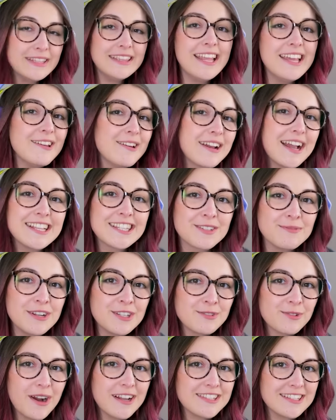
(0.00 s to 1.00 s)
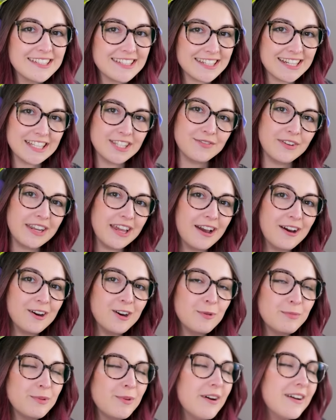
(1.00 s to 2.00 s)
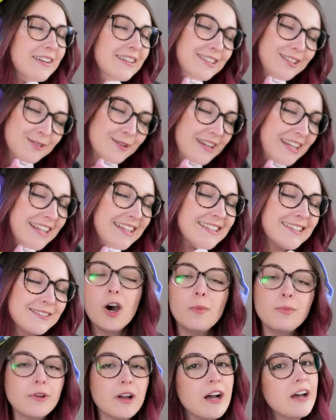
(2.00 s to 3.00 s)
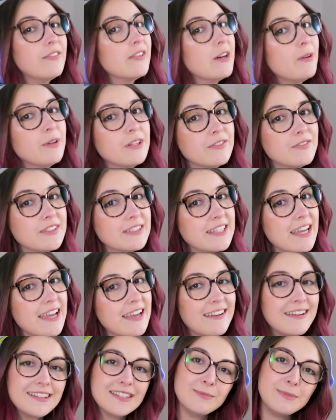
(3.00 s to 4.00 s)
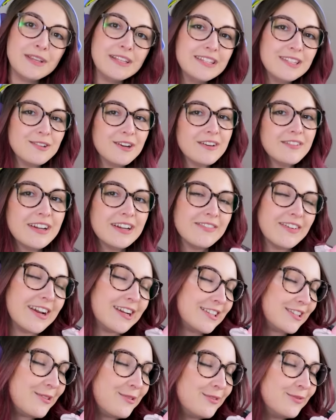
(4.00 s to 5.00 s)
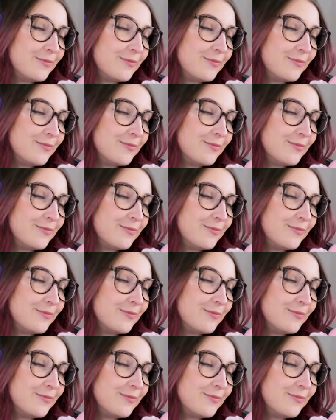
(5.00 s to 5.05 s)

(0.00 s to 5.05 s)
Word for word: But thank you guys so much for watching today's video. I hope you all enjoyed it. Hope you're all having a wonderful day, and I'll speak to you all very, very soon.